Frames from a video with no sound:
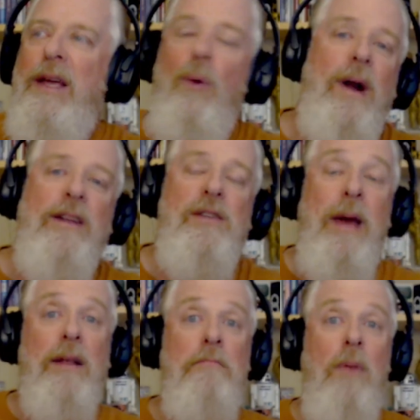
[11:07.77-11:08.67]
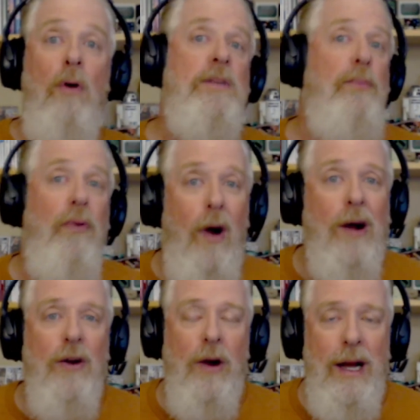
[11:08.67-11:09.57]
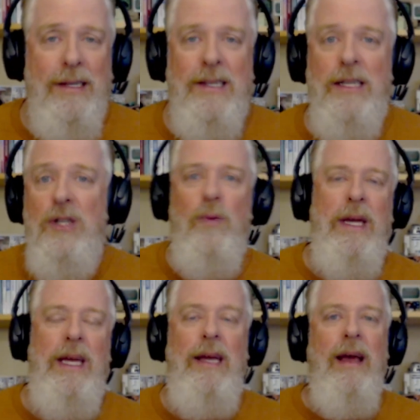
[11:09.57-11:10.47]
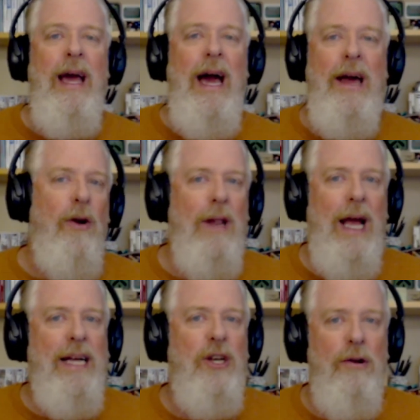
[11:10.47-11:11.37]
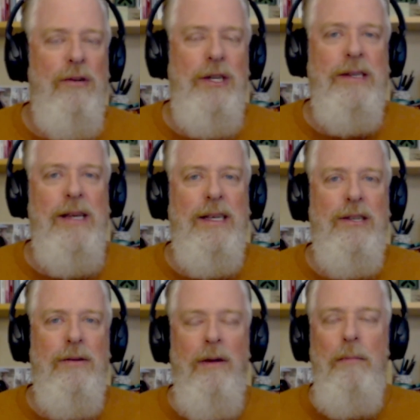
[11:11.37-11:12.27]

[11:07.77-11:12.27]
where did you make the most progress since we had our last coaching session?"